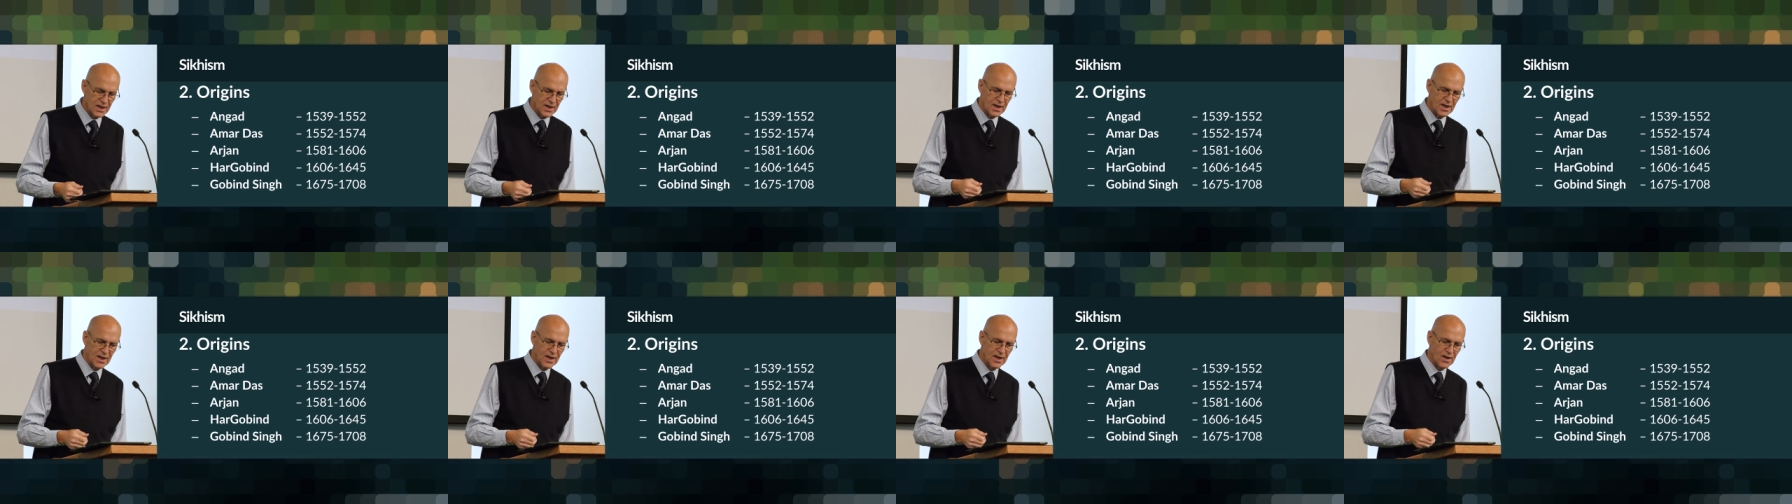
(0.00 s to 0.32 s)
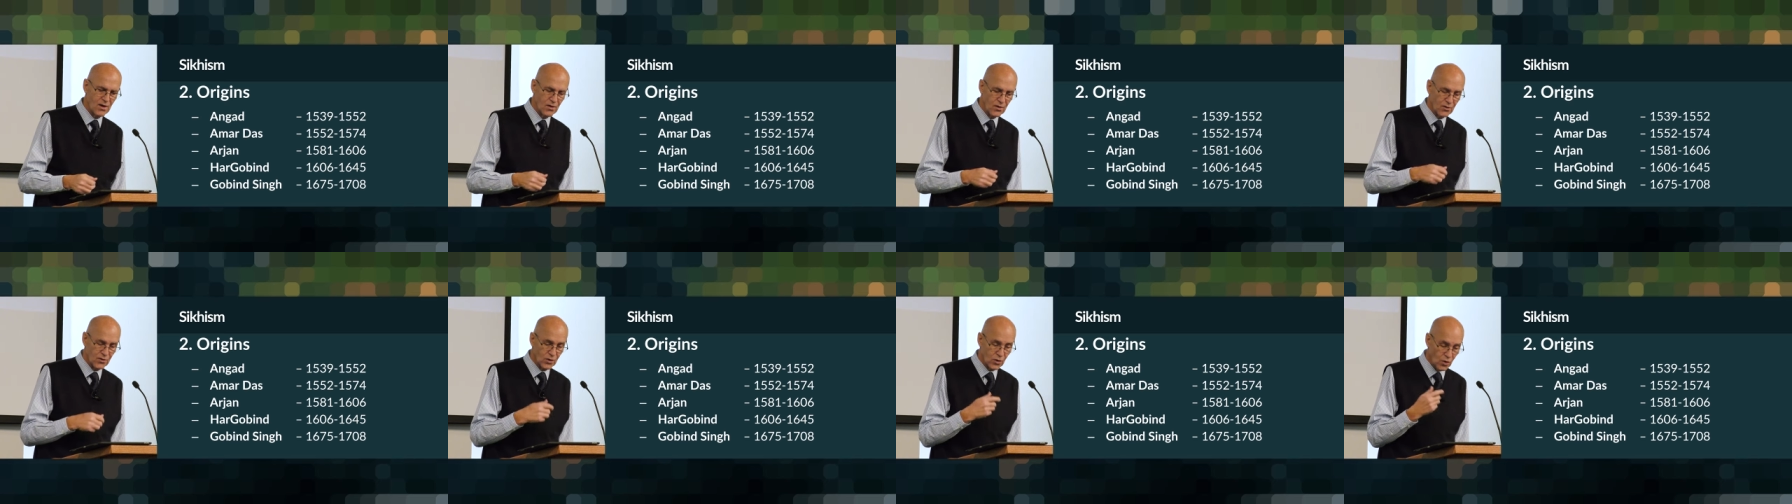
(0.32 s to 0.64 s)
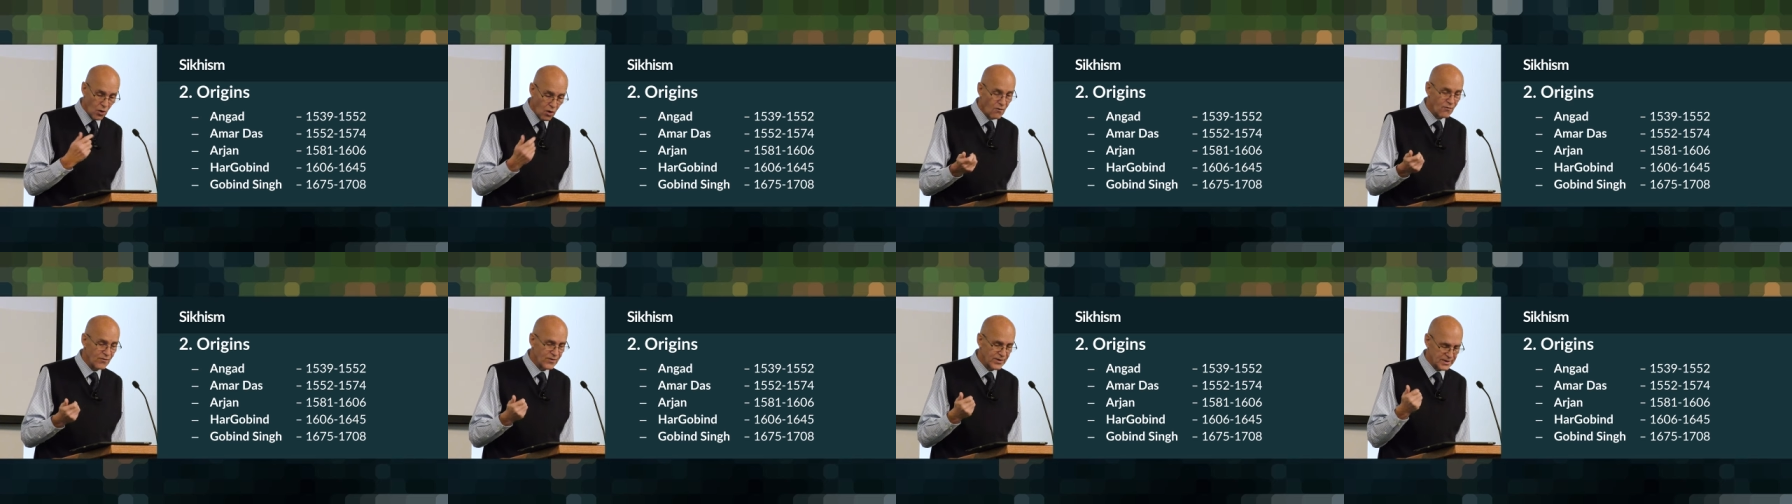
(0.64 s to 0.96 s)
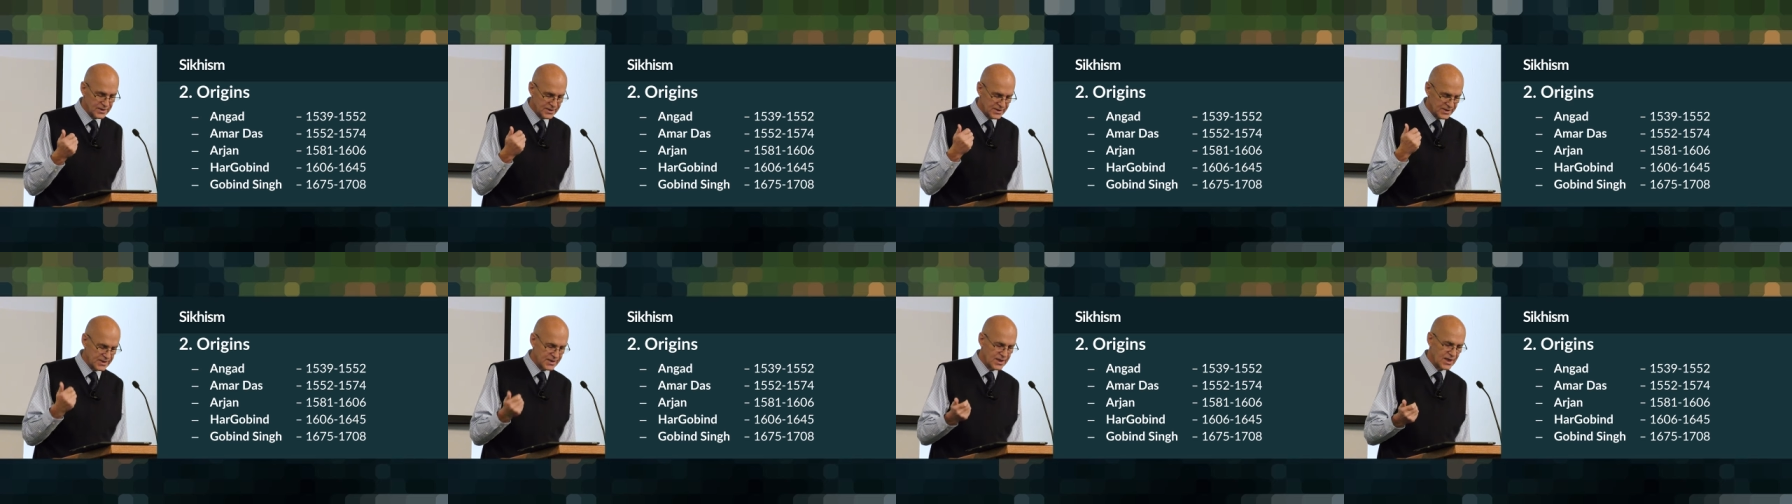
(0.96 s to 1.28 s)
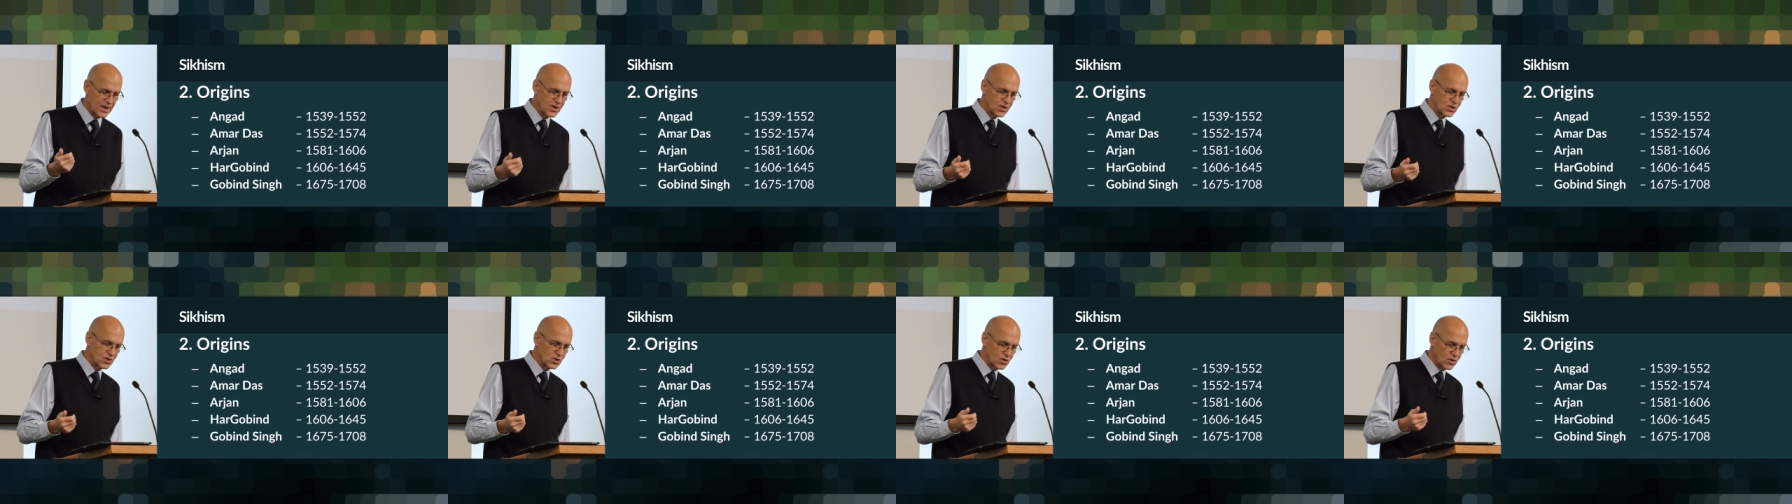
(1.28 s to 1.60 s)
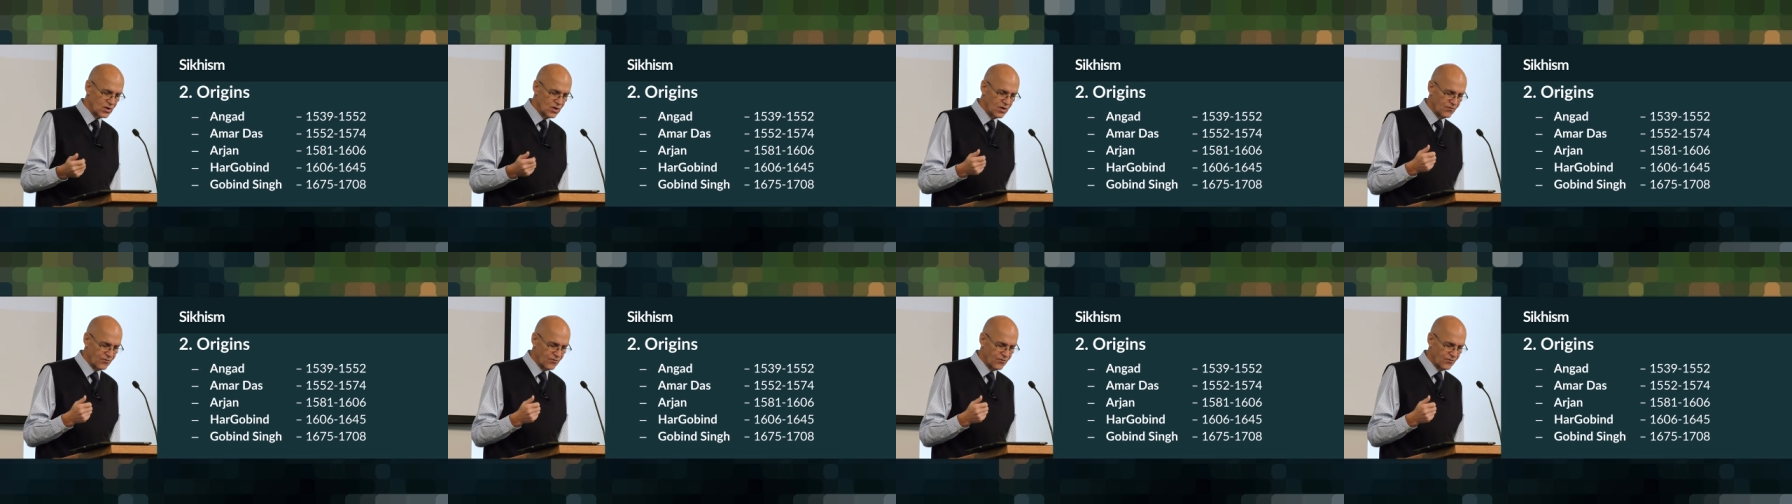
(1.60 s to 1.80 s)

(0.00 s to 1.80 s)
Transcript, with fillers: uh, or Govind Singh,